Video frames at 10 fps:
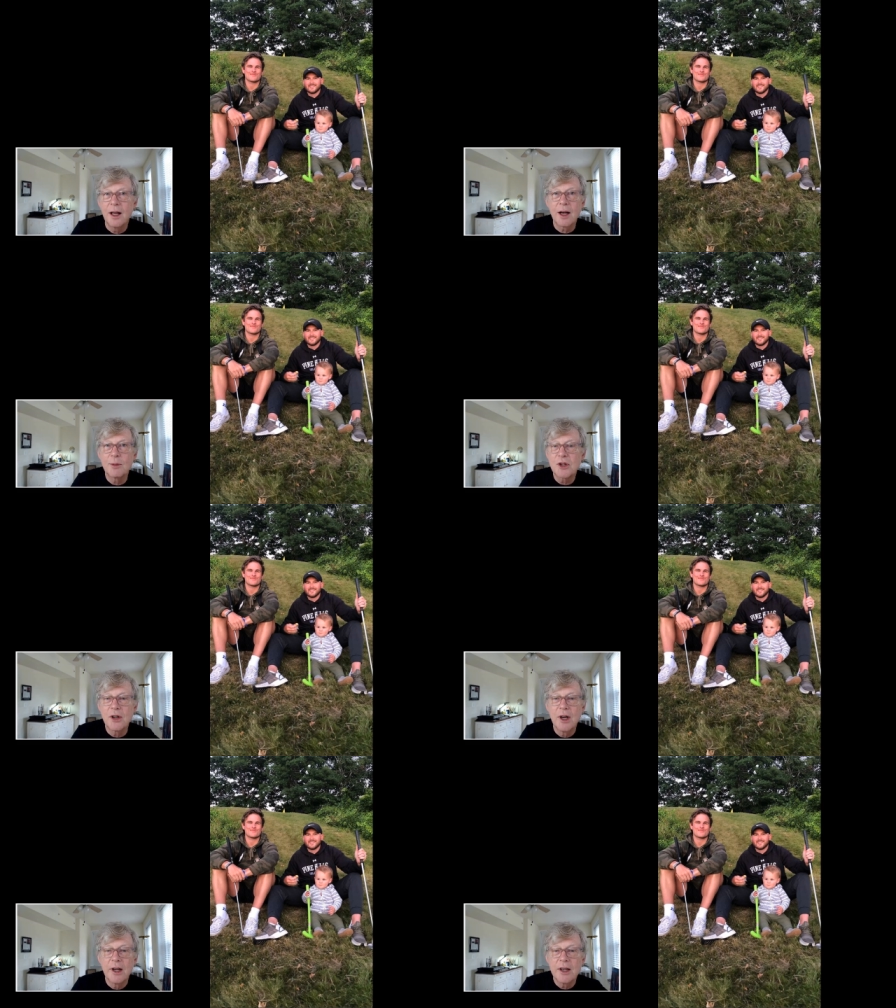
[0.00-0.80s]
And I'm
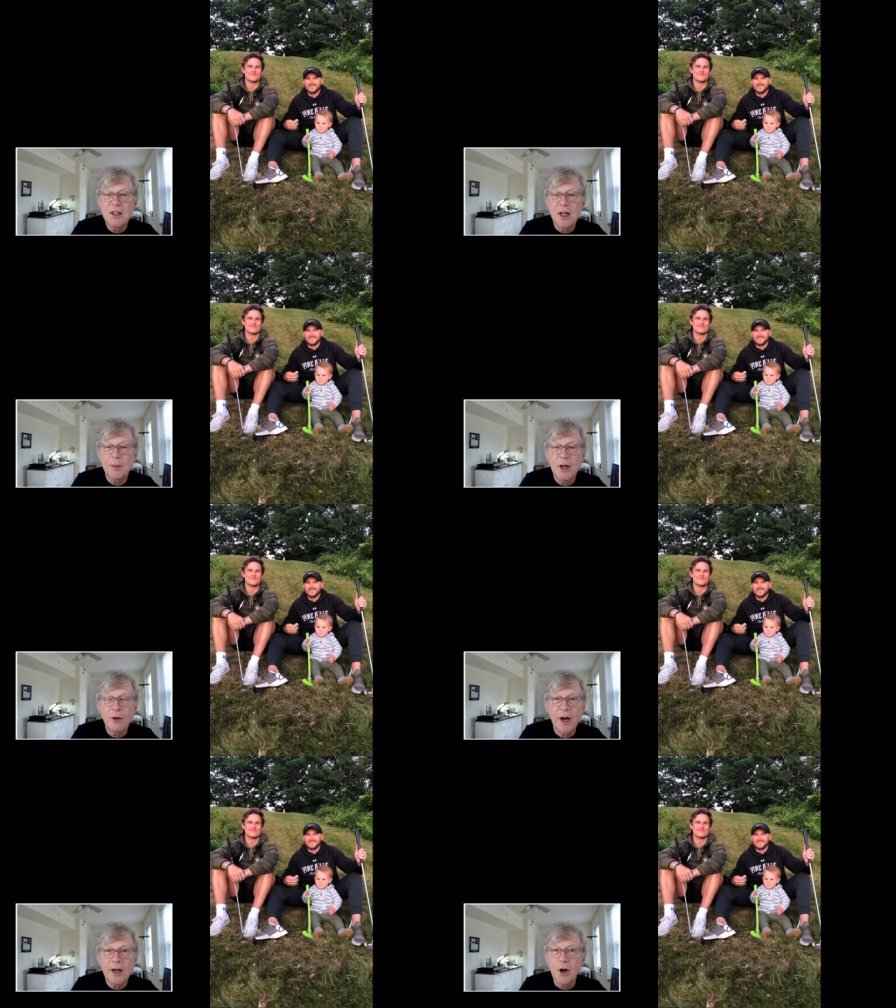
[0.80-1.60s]
sure he's going to be a
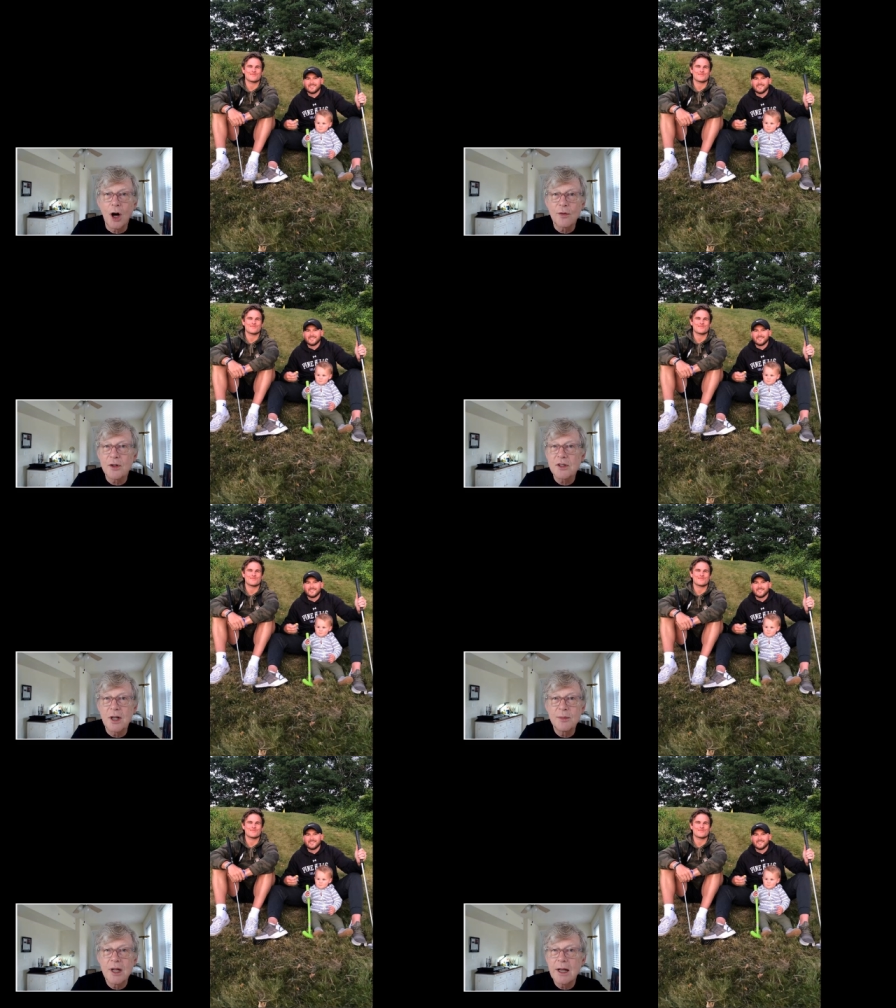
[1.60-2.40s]
great golfer
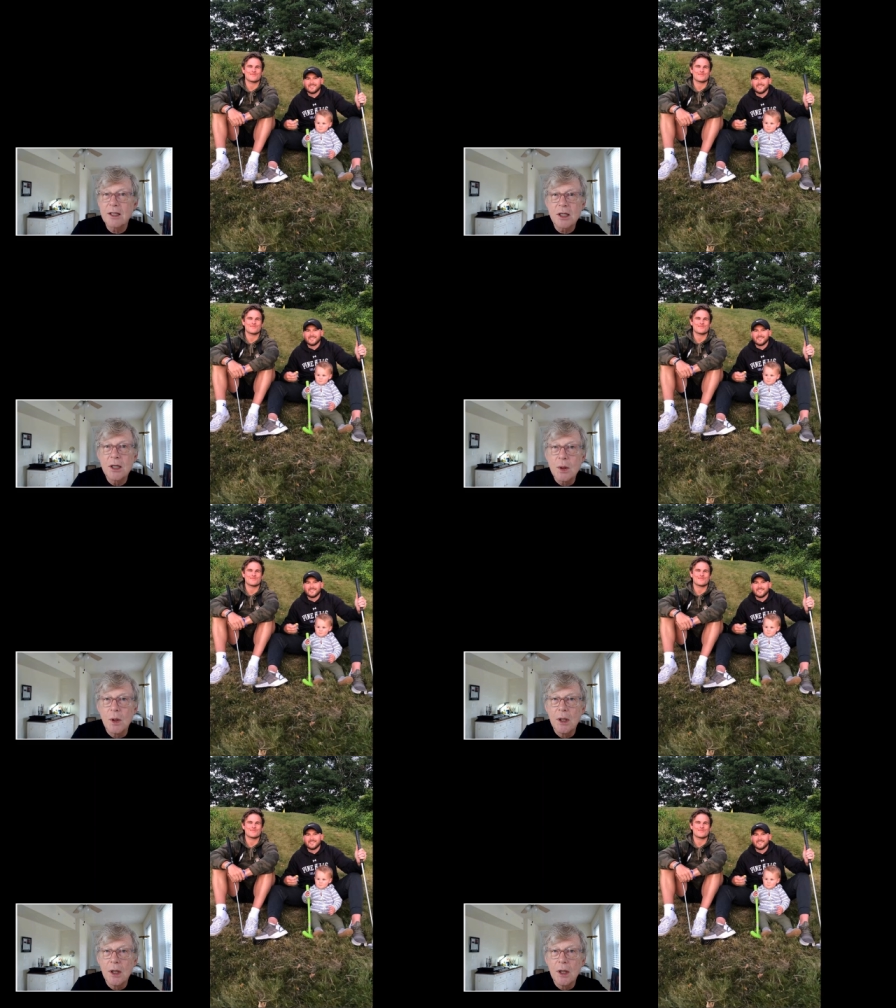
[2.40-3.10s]
someday too.